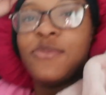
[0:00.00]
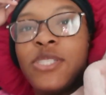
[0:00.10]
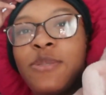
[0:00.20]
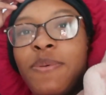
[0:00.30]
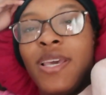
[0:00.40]
we
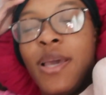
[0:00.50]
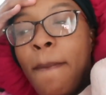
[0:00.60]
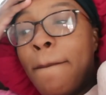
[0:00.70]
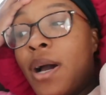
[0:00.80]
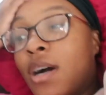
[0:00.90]
speak,
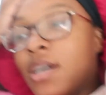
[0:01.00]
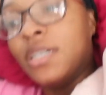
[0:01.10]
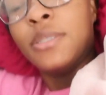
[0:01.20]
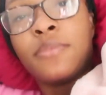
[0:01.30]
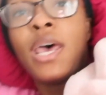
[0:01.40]
but
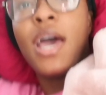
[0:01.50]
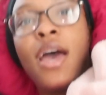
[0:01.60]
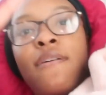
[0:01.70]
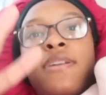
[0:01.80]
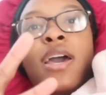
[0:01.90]
I'm
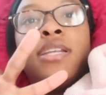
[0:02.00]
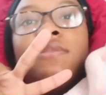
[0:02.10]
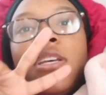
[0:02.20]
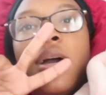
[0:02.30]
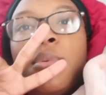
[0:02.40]
gonna have this
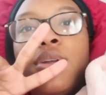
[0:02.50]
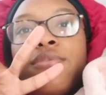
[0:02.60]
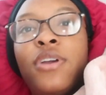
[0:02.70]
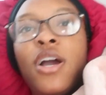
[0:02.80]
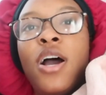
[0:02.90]
video uploaded
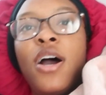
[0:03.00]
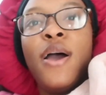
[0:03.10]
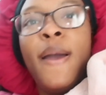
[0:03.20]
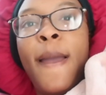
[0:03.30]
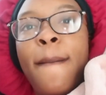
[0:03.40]
for y'all.
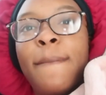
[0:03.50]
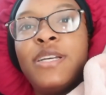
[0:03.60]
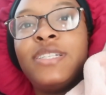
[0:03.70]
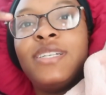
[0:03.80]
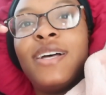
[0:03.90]

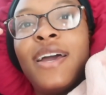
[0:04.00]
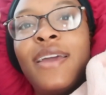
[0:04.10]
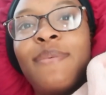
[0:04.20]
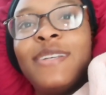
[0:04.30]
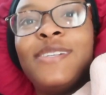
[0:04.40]
Make sure you
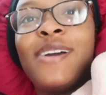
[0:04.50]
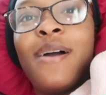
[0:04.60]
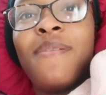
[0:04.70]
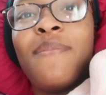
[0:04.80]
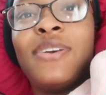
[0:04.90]
like, make sure you
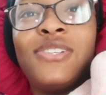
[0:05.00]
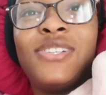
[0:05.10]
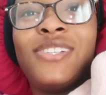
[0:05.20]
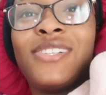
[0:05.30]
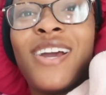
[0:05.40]
comment, and make sure
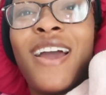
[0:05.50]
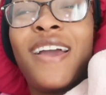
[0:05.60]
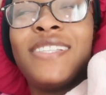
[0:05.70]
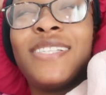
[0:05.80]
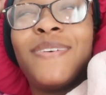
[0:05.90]
you
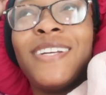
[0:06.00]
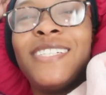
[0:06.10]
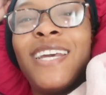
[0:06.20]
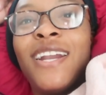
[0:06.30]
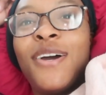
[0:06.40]
subscribe to my
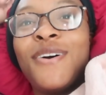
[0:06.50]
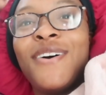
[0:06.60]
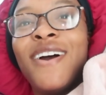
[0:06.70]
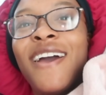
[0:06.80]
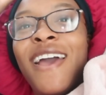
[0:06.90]

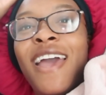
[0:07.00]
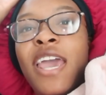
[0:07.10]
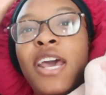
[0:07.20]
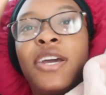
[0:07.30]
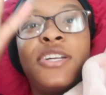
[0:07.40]
channel.
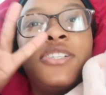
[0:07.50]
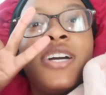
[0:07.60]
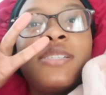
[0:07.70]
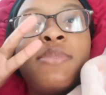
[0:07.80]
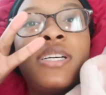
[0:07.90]
And I'll catch you
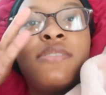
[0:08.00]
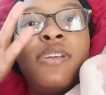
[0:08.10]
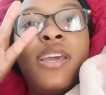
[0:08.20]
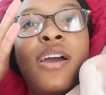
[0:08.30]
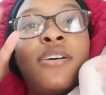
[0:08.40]
guys in my next
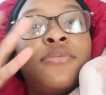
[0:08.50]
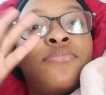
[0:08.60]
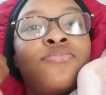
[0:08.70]
video.